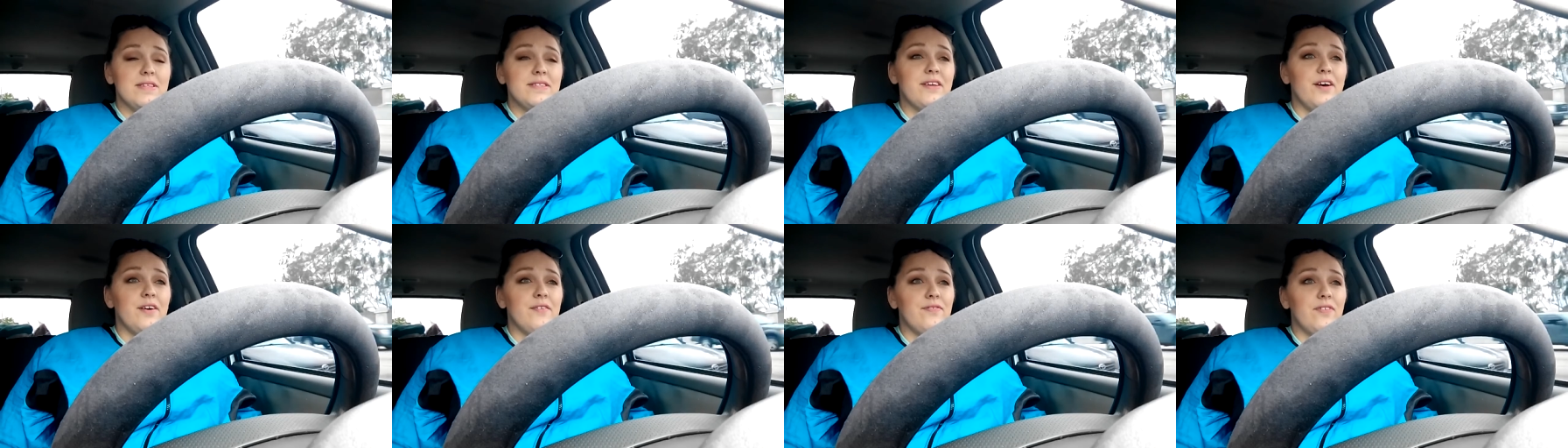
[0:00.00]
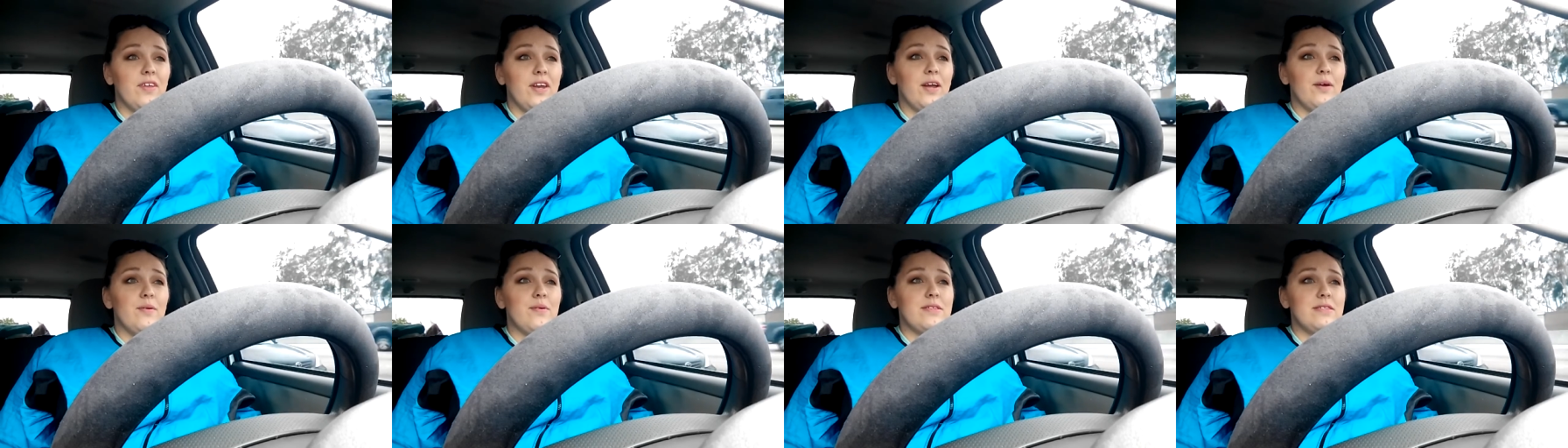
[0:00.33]
myself
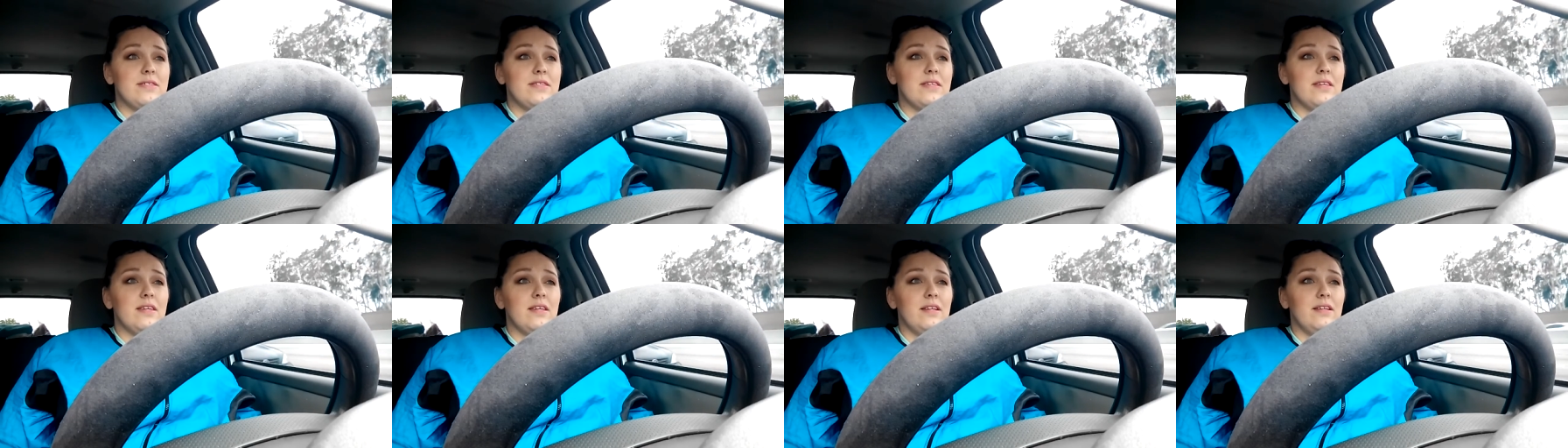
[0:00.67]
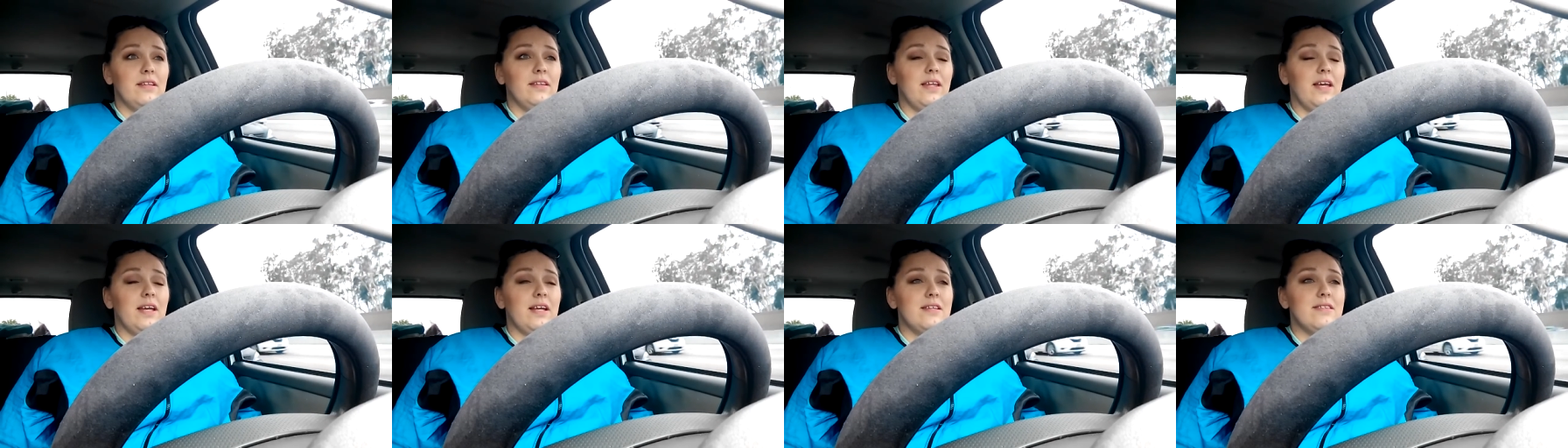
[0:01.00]
that I was
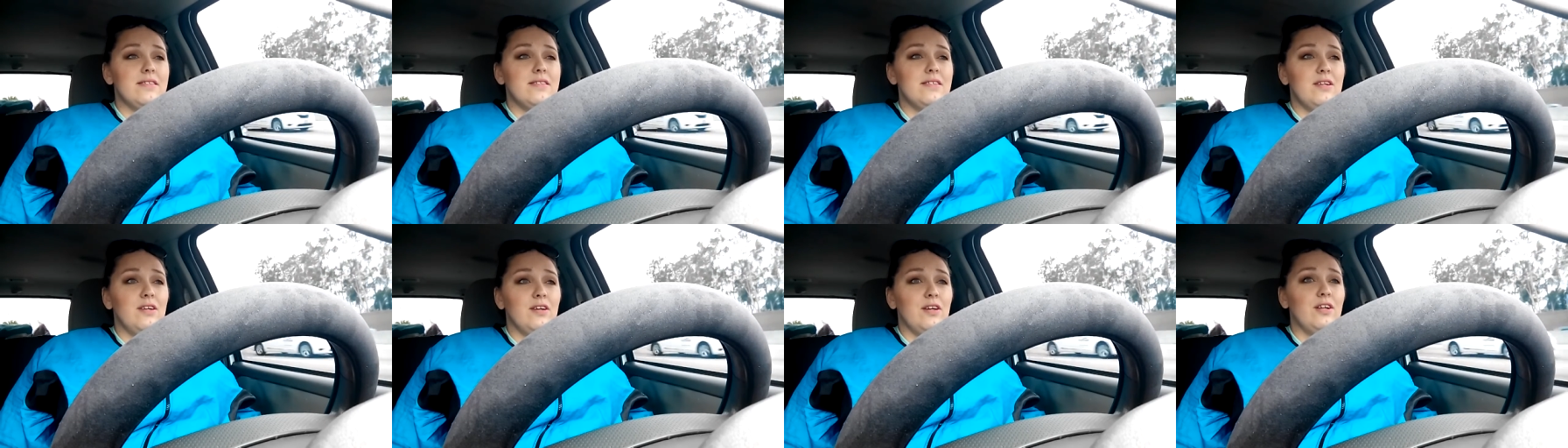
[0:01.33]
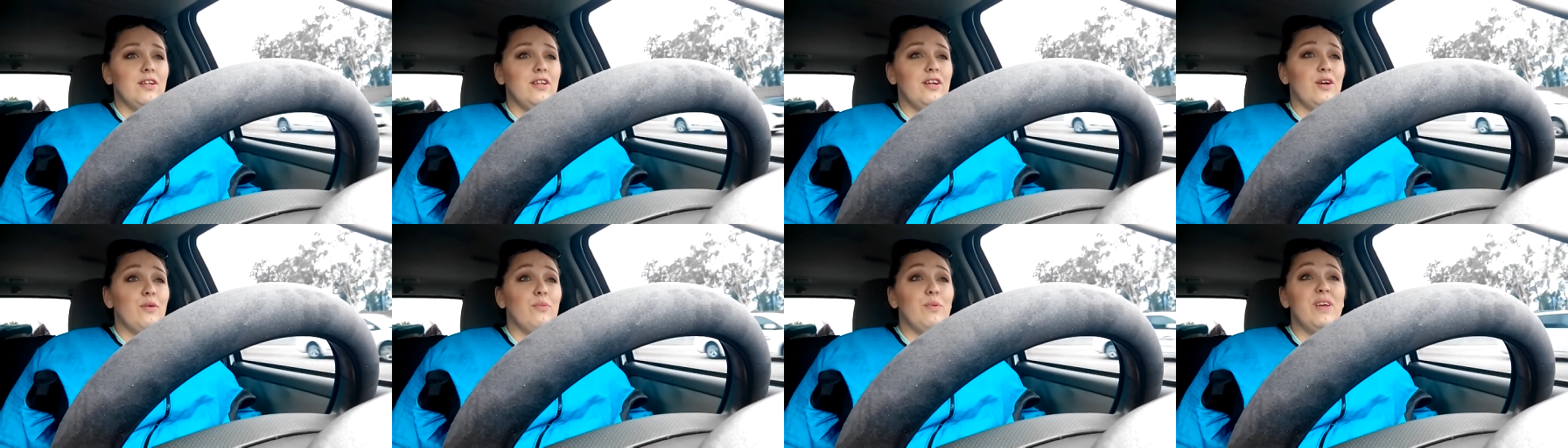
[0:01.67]
like
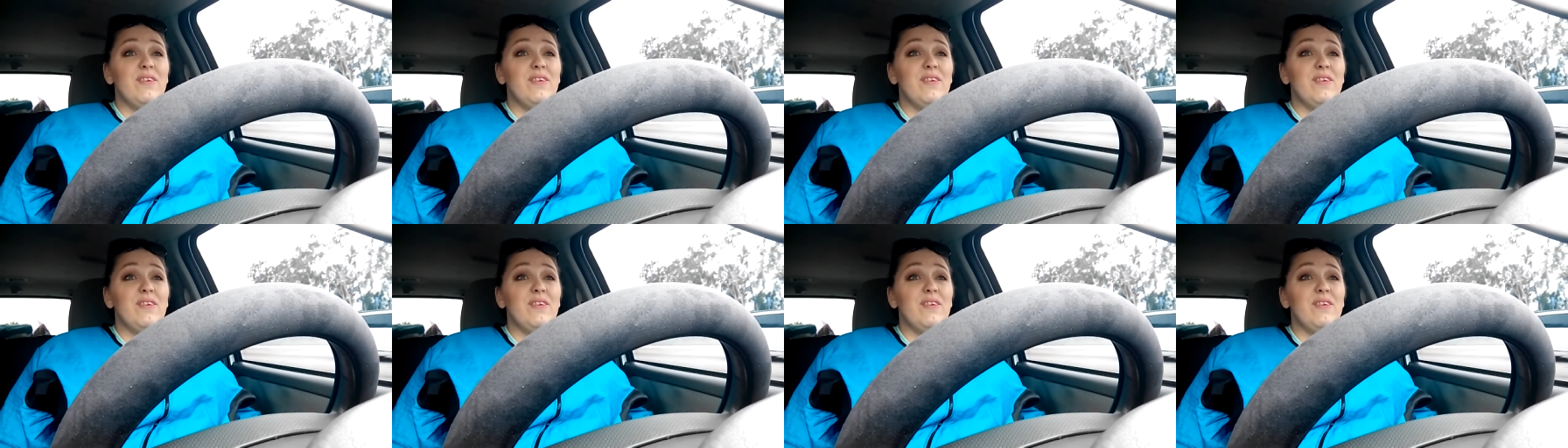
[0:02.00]
steering clear.